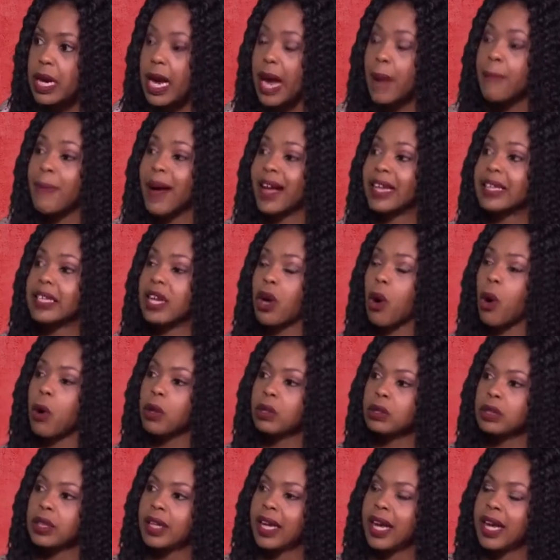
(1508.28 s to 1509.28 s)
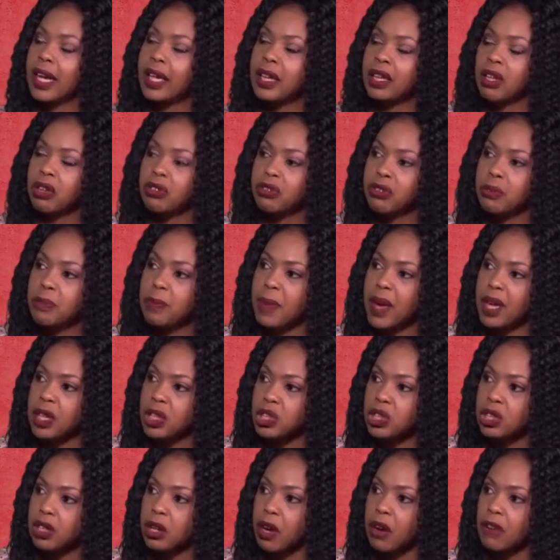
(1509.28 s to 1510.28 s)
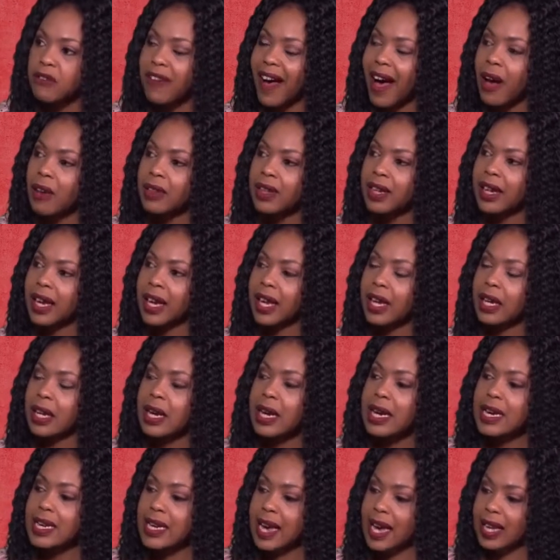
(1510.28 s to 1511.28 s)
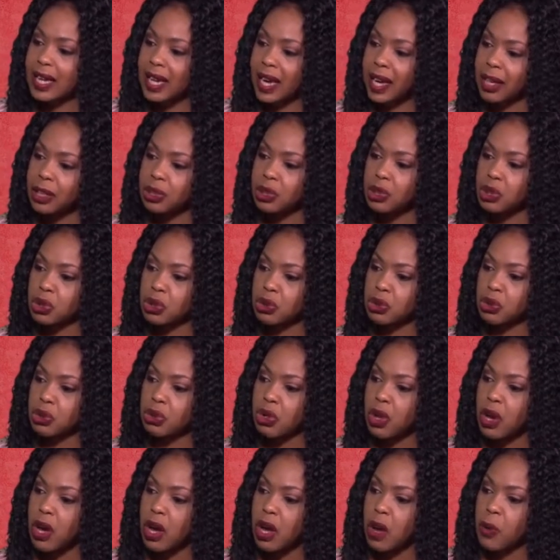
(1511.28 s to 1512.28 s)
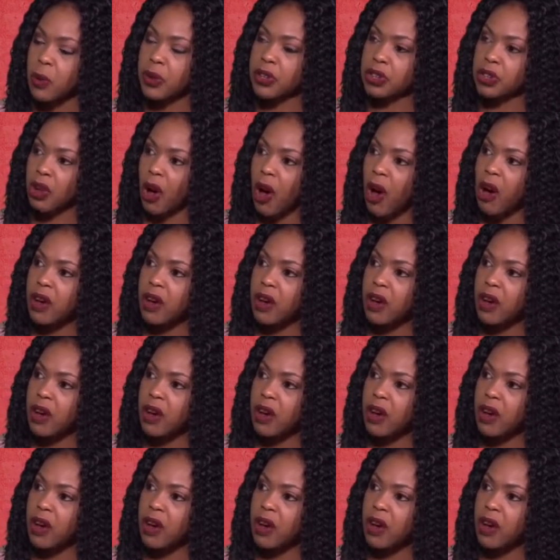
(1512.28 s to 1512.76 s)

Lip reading: But they're also getting the information of how they can get into with God.